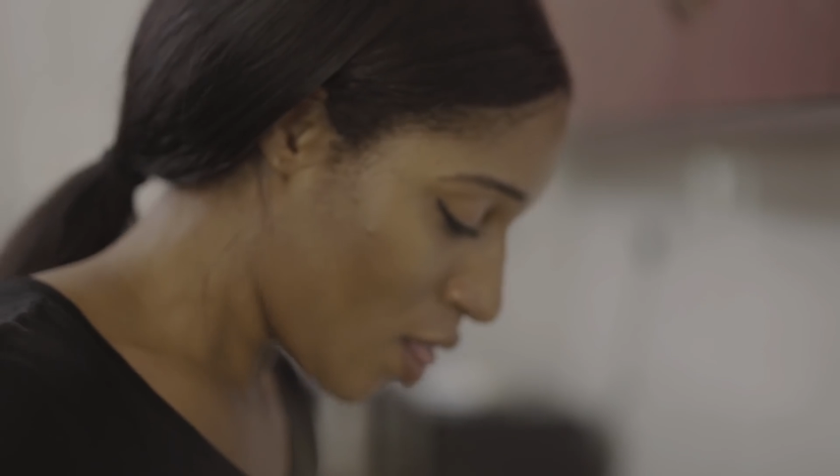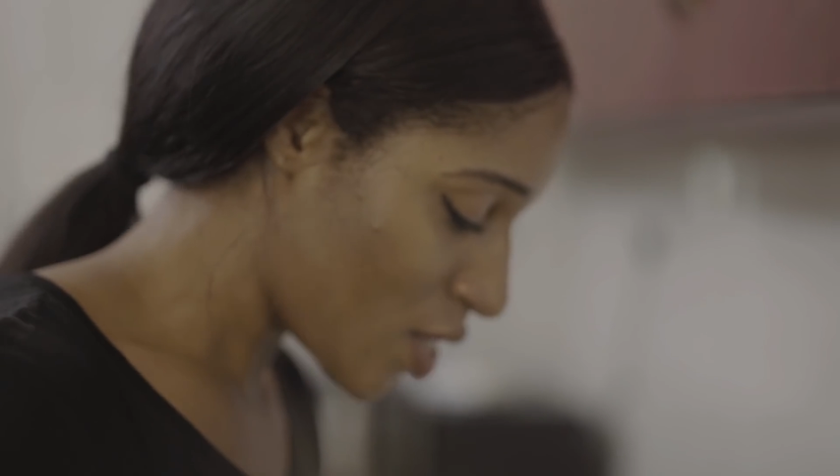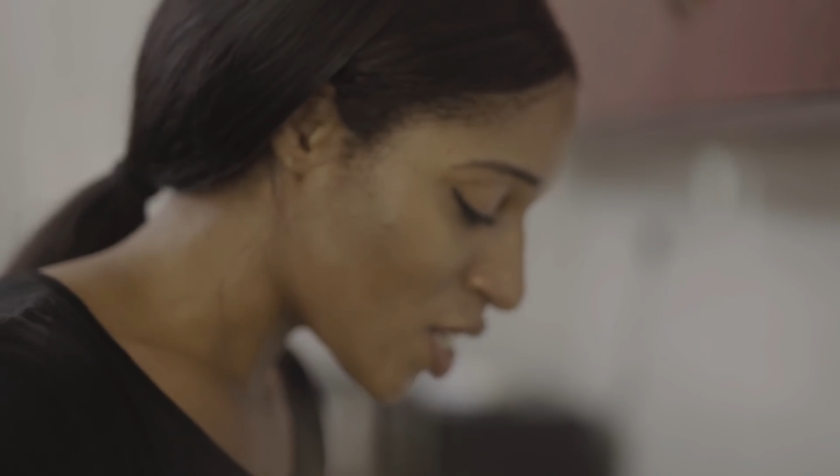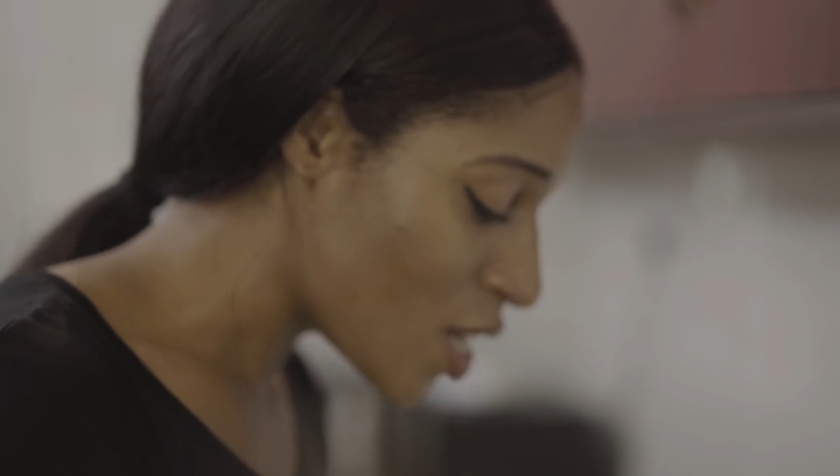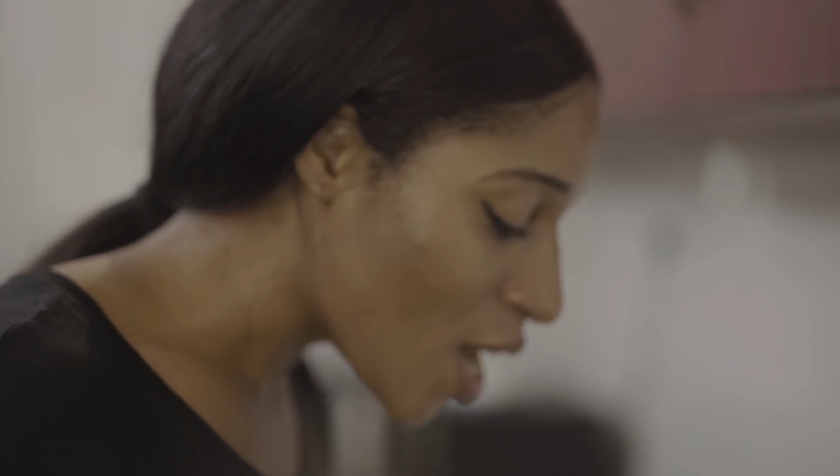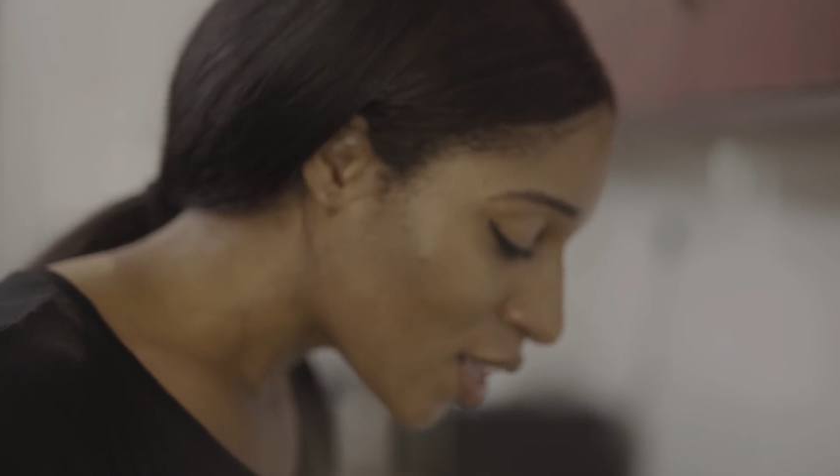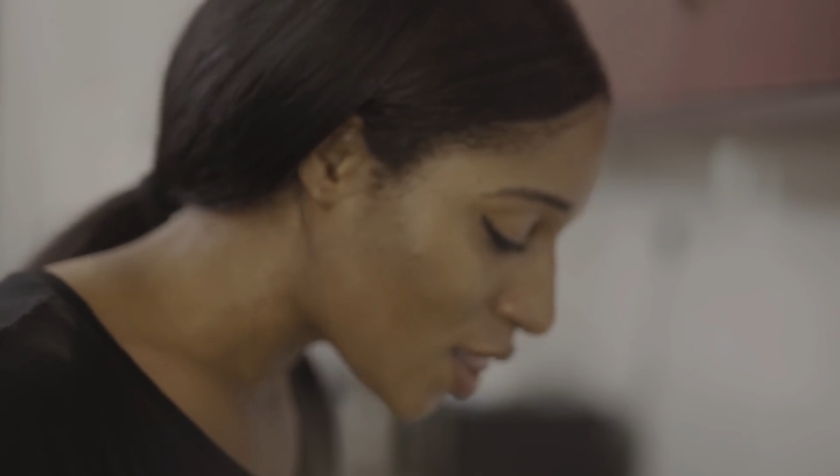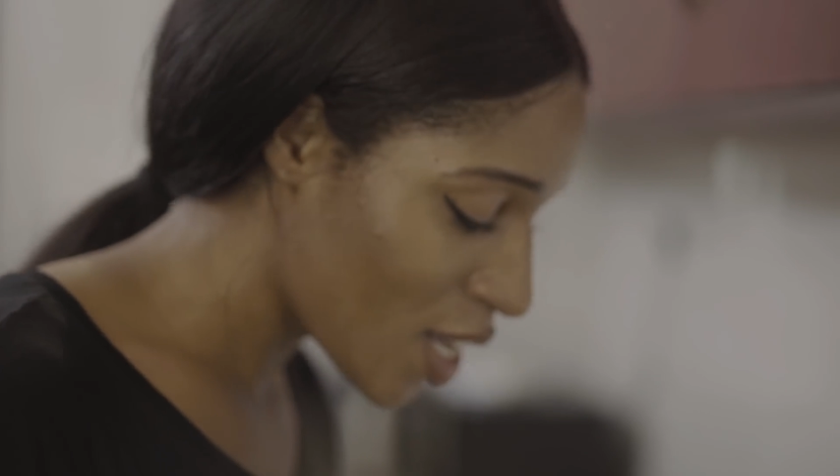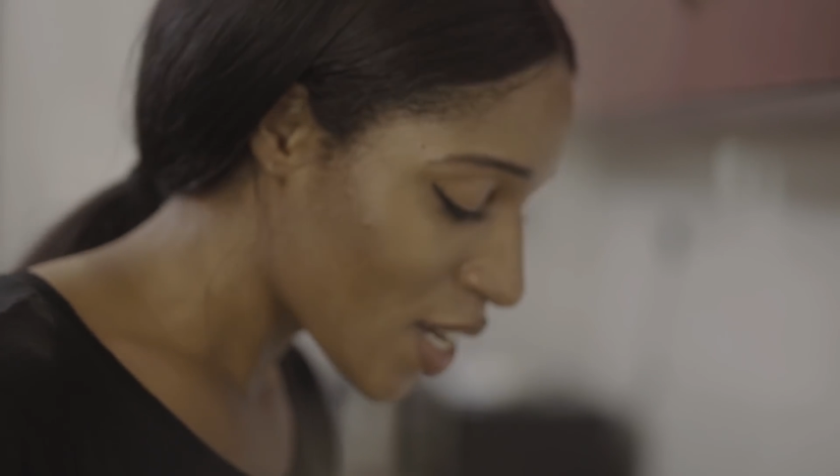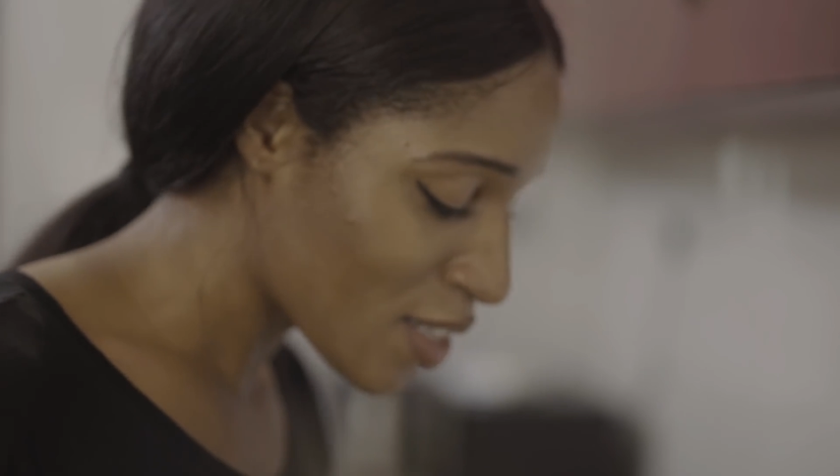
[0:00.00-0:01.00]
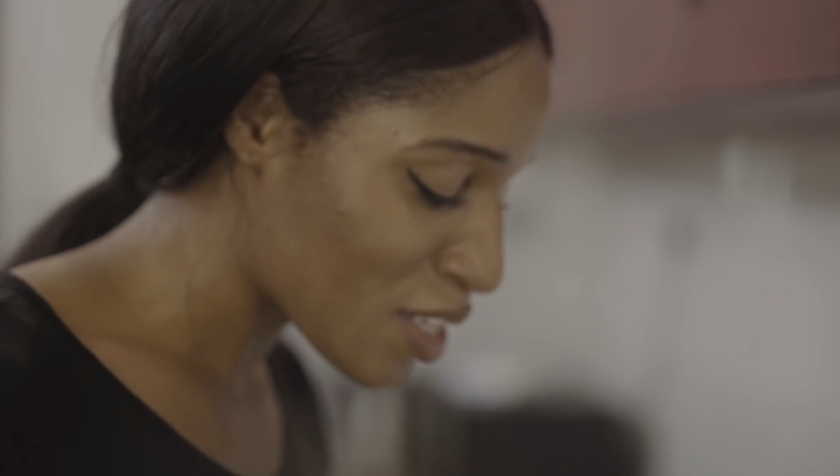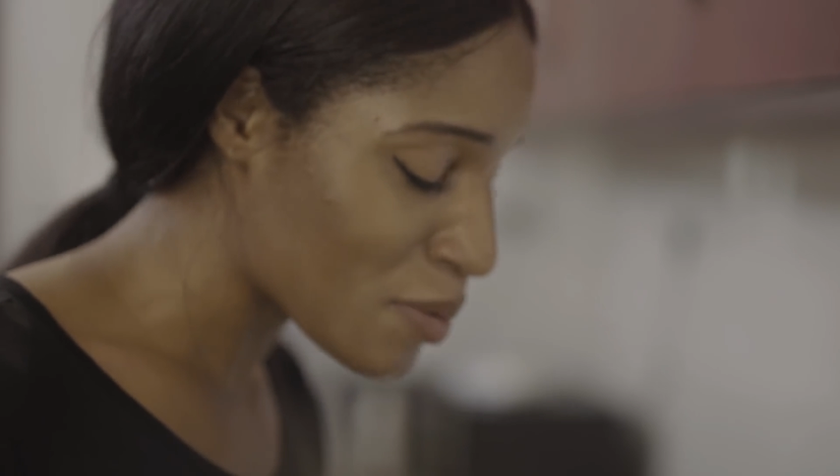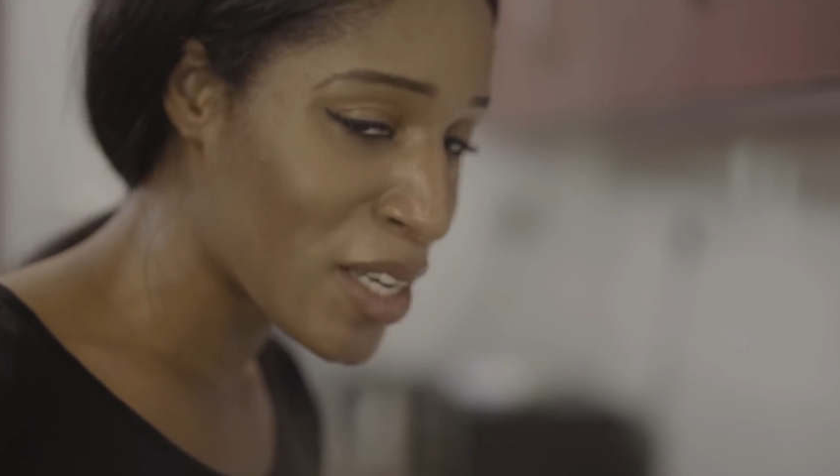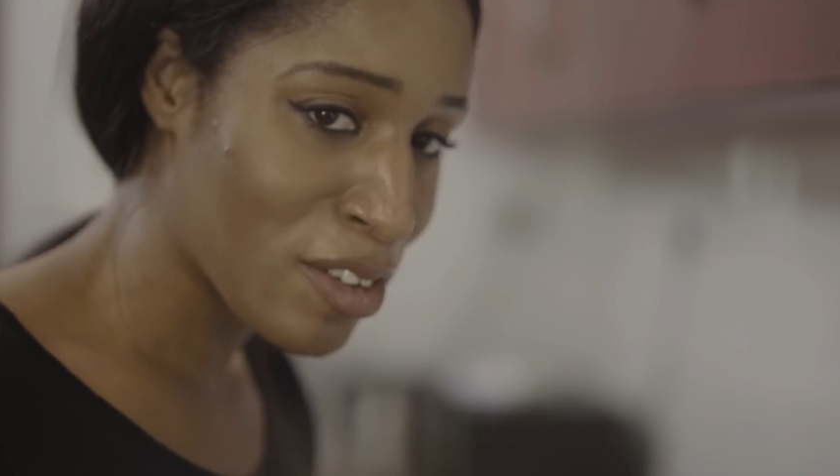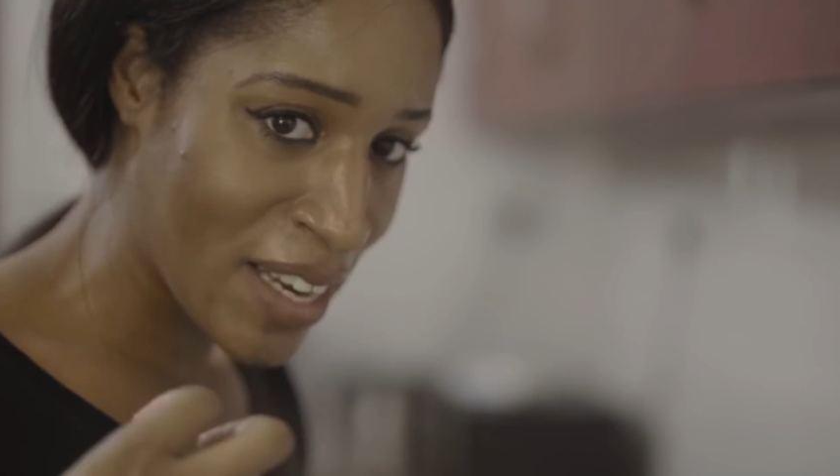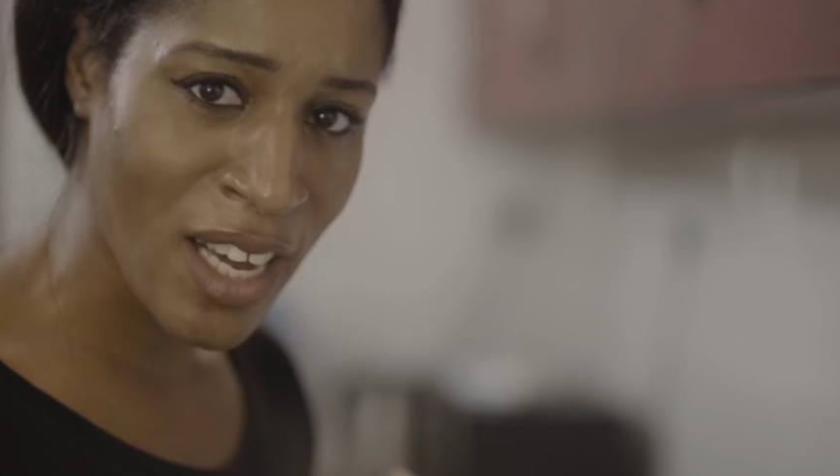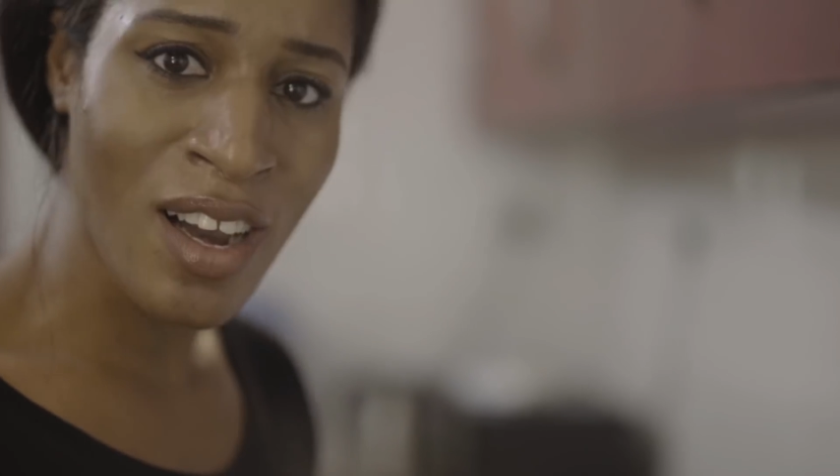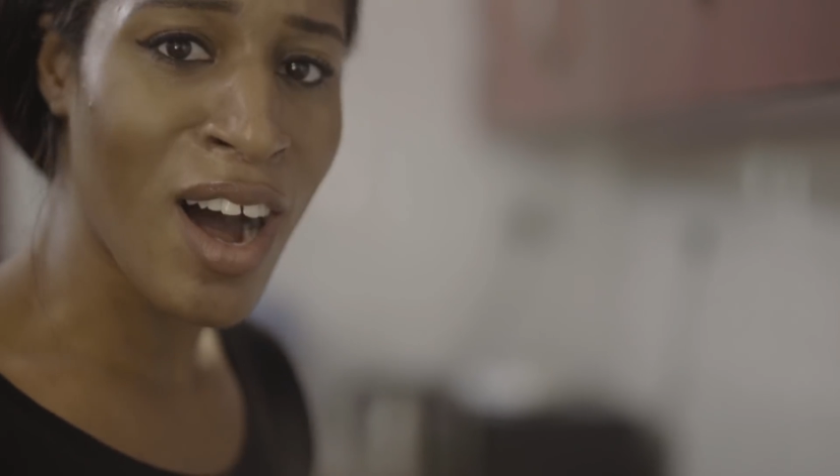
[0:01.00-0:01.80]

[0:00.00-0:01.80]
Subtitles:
There's nothing like the smell of like